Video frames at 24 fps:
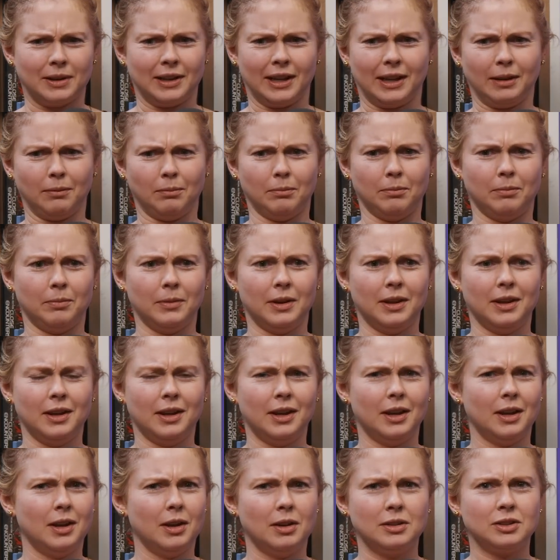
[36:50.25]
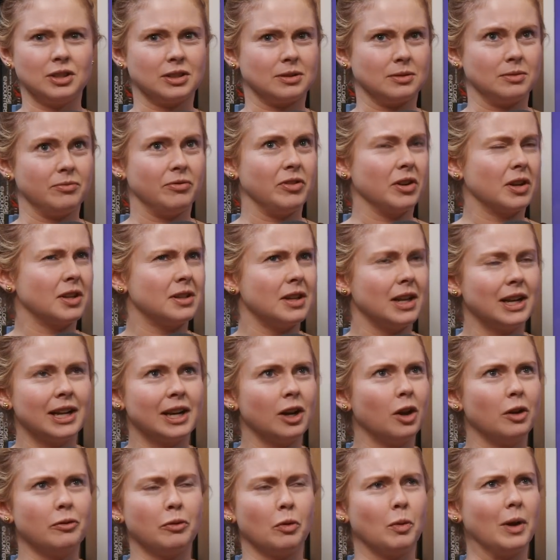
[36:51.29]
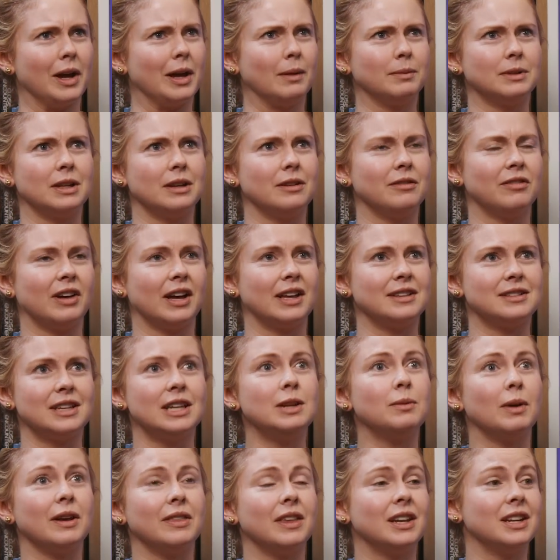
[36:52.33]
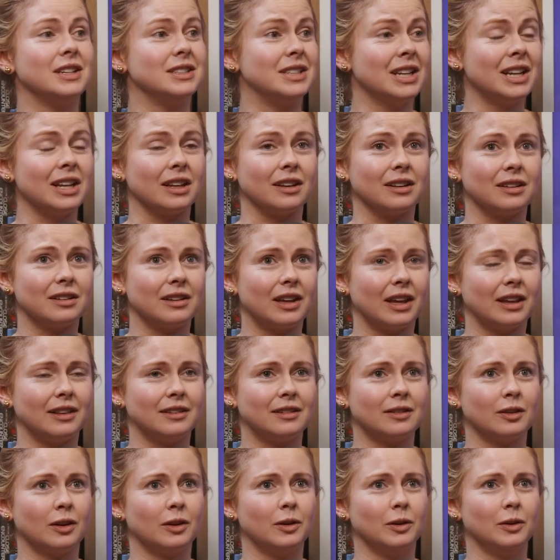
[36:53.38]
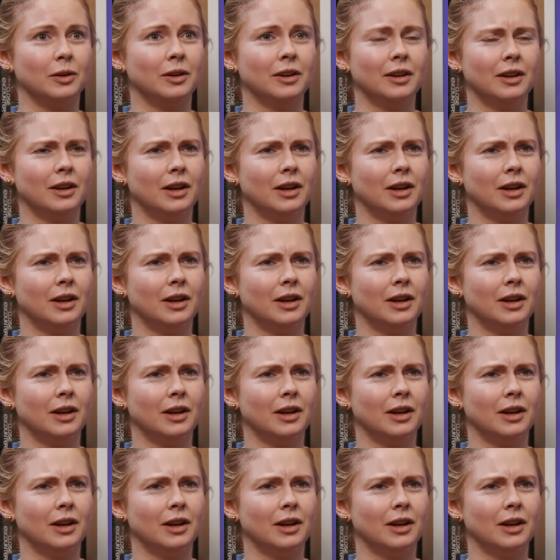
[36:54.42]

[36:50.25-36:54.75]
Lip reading: but just a little overwhelmed in advance. Anyway, then it didn't. And so